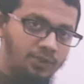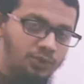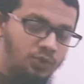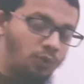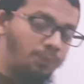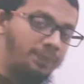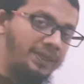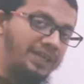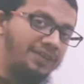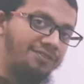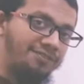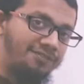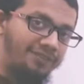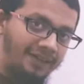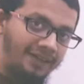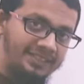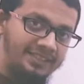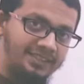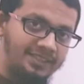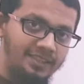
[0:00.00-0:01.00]
to be
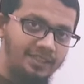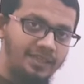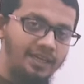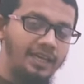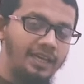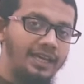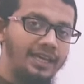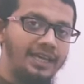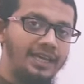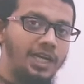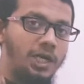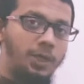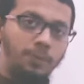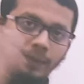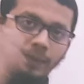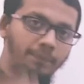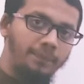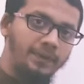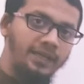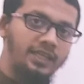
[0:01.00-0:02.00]
faster in
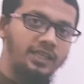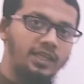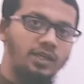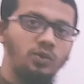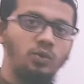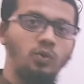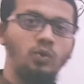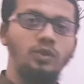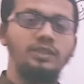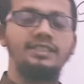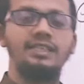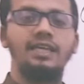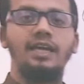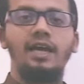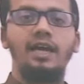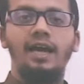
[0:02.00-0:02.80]
remembering the rules